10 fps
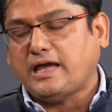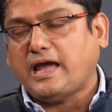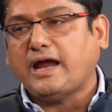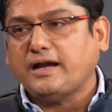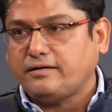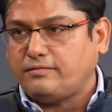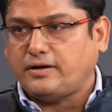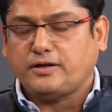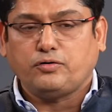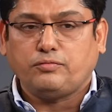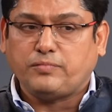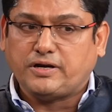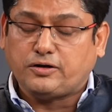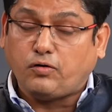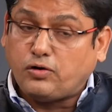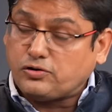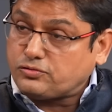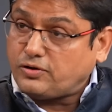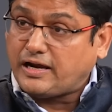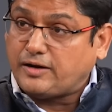and it
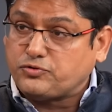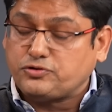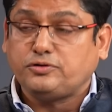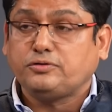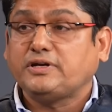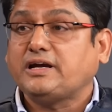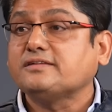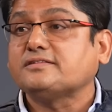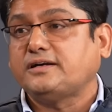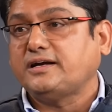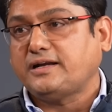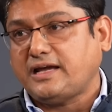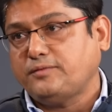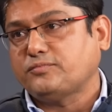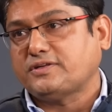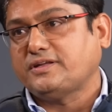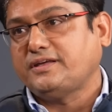also helps you during uncertain times.